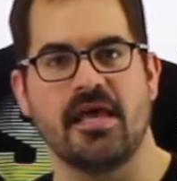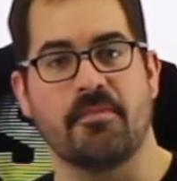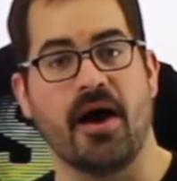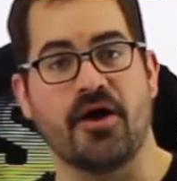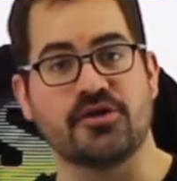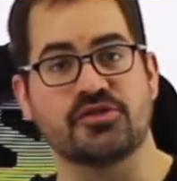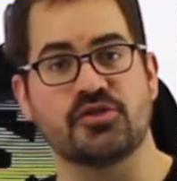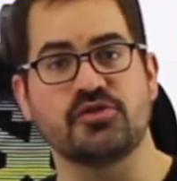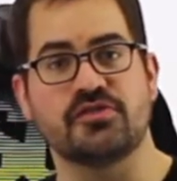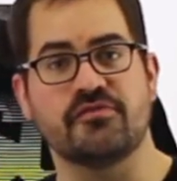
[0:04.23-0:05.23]
by our
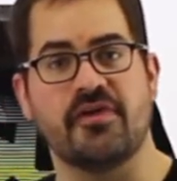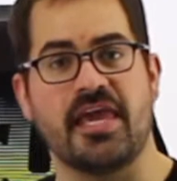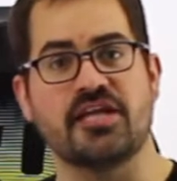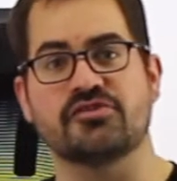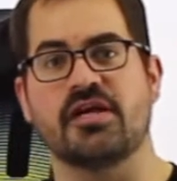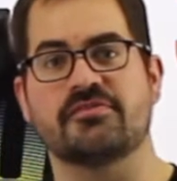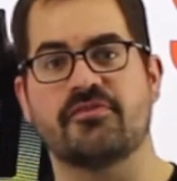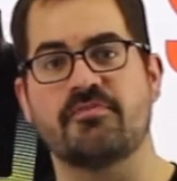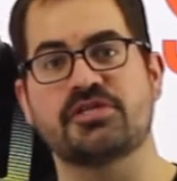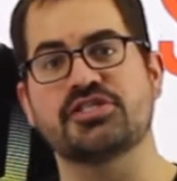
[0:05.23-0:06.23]
exclusive heat
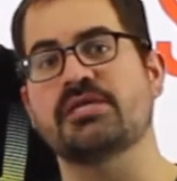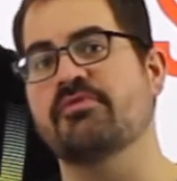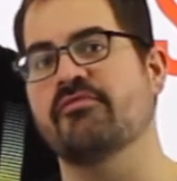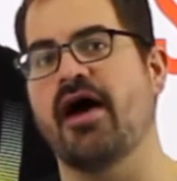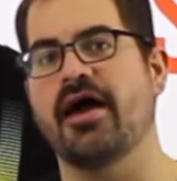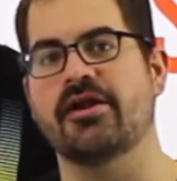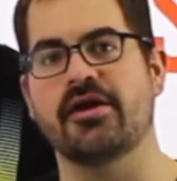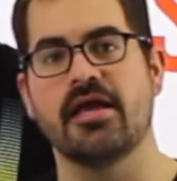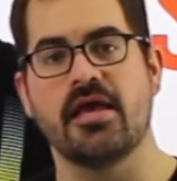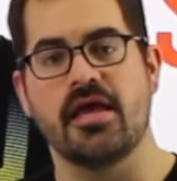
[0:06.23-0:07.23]
transfer machine provider,
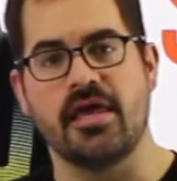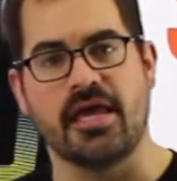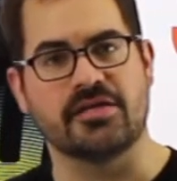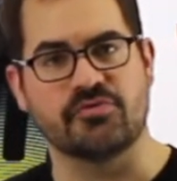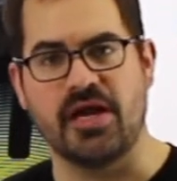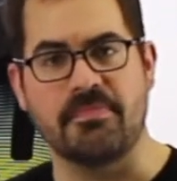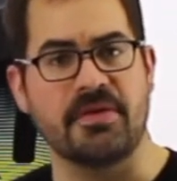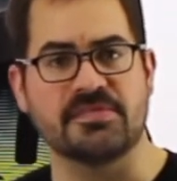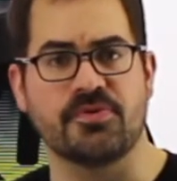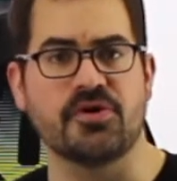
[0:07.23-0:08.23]
Hicks, right in
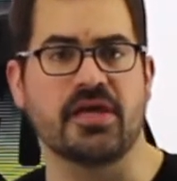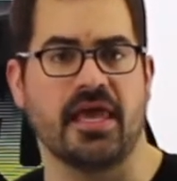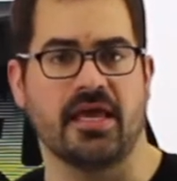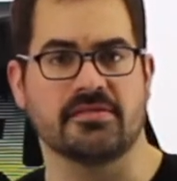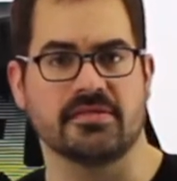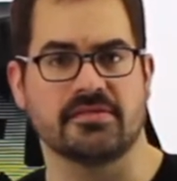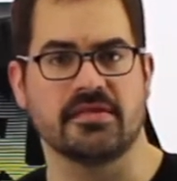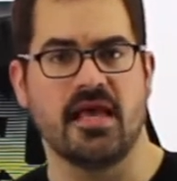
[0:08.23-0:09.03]
Pittsburgh, Kansas.